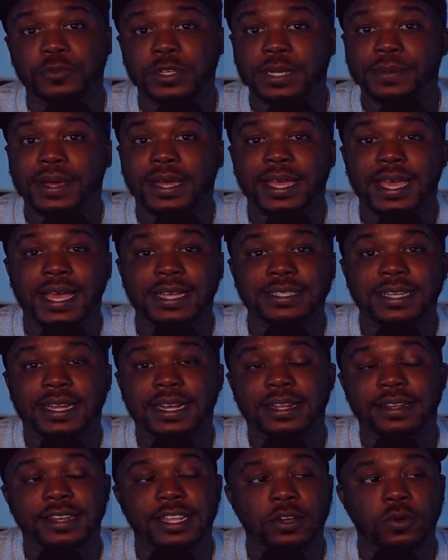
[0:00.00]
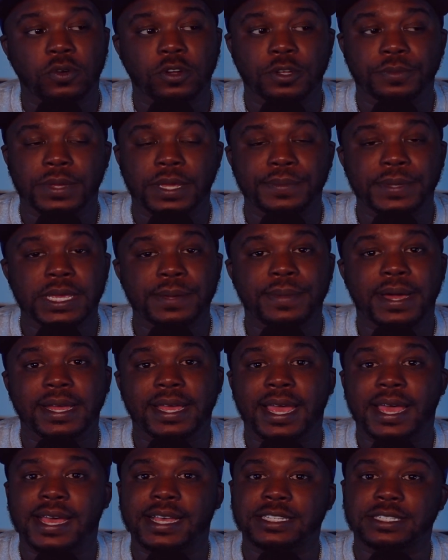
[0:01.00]
Me and my guys got a network, man. Me and my
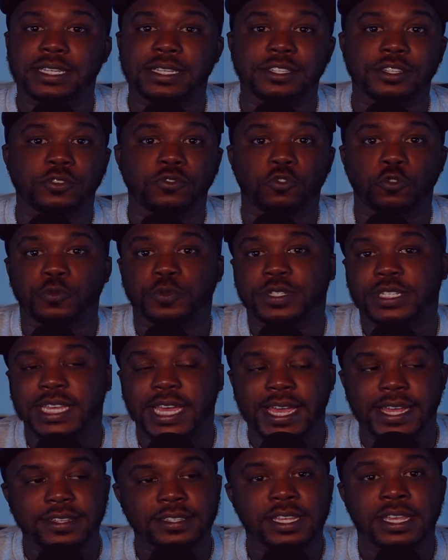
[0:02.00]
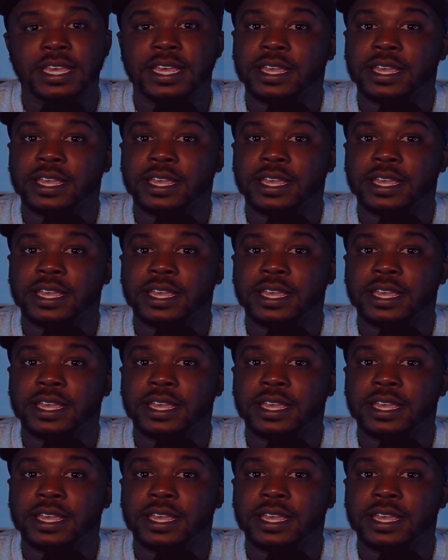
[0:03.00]
guys are in group chats,